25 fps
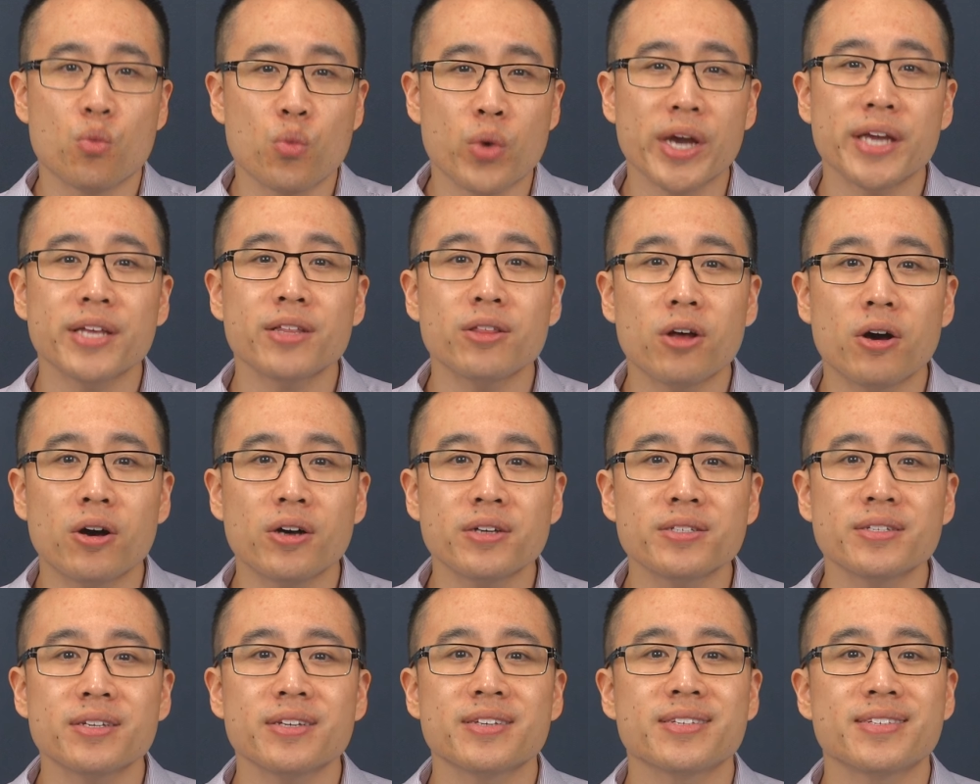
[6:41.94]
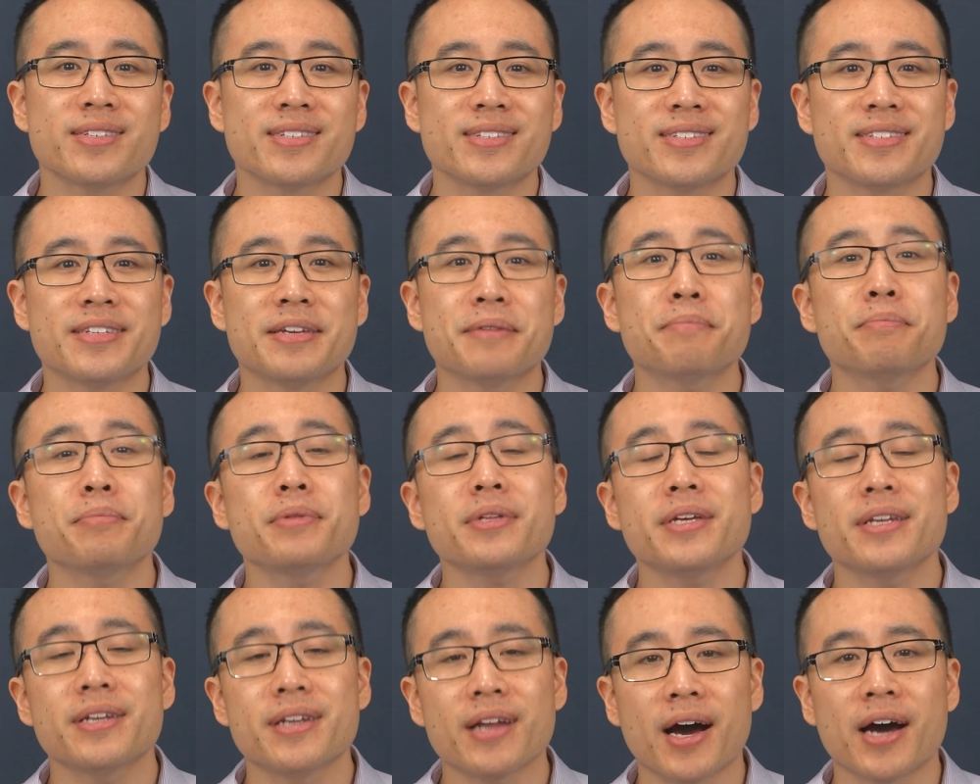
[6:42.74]
Weight loss is
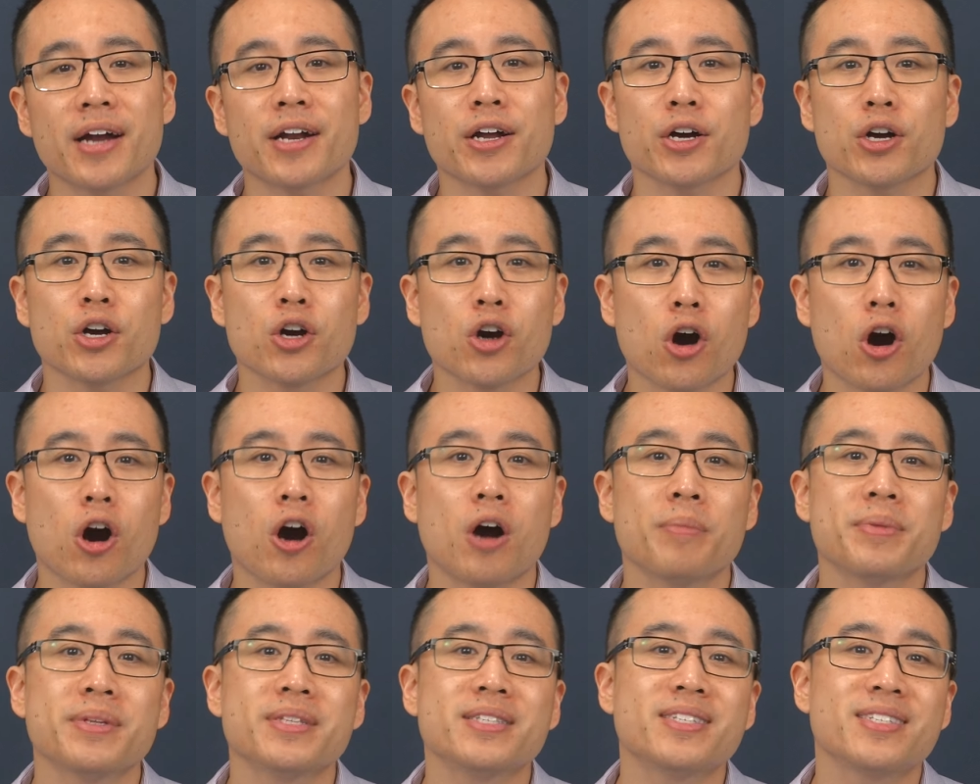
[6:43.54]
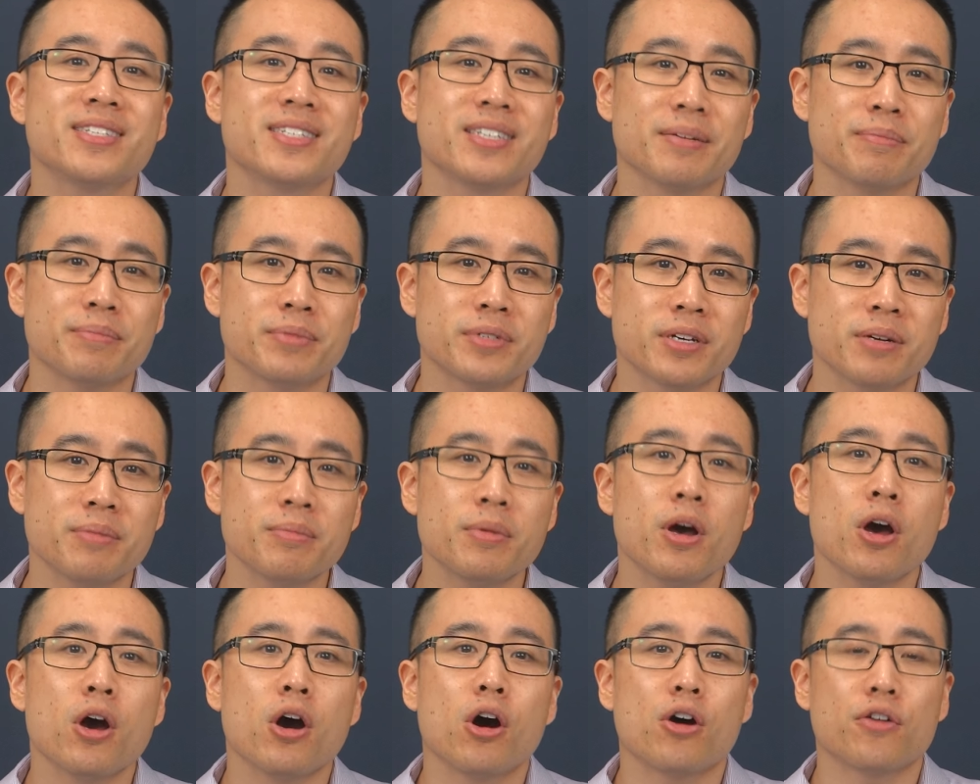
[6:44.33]
simply not a common
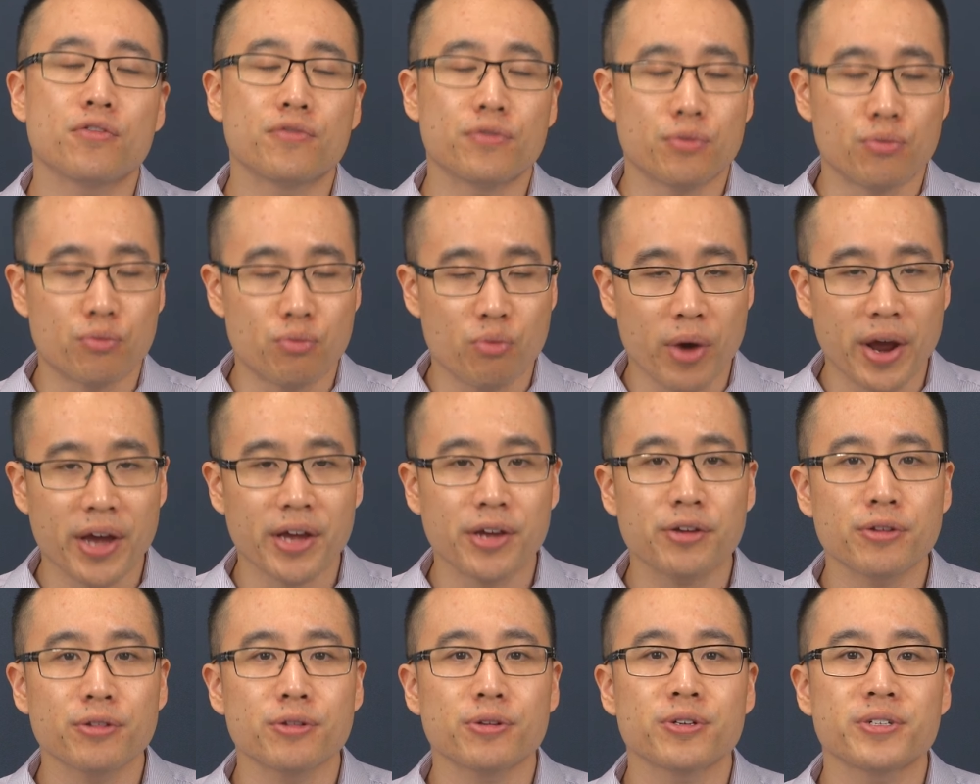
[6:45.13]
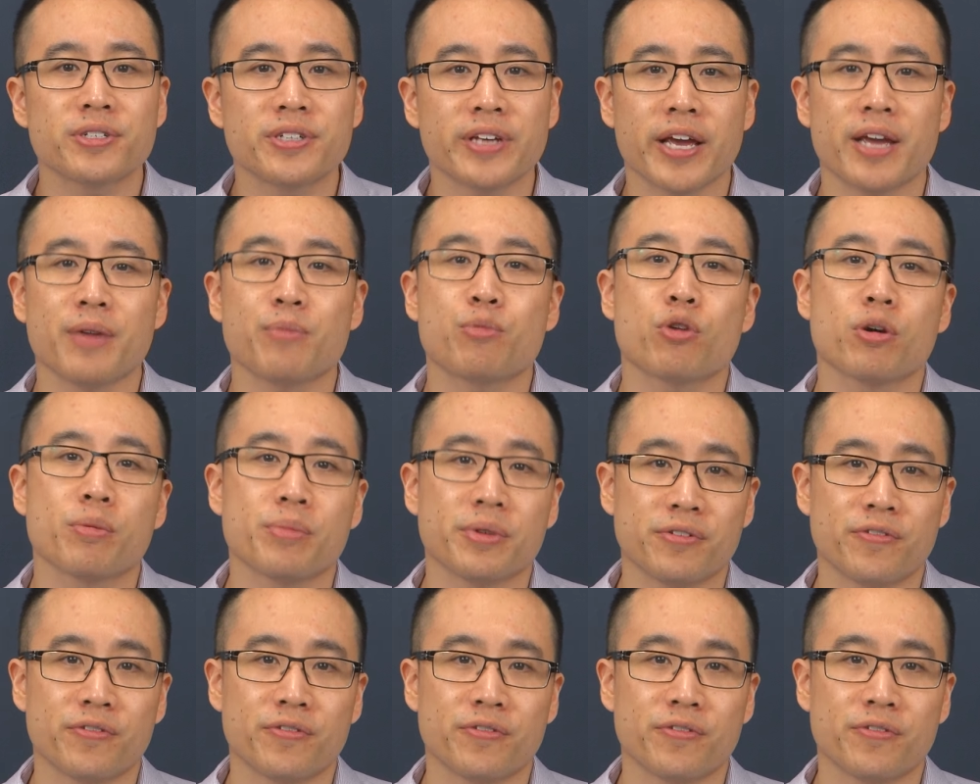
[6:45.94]
symptom of regular tapeworm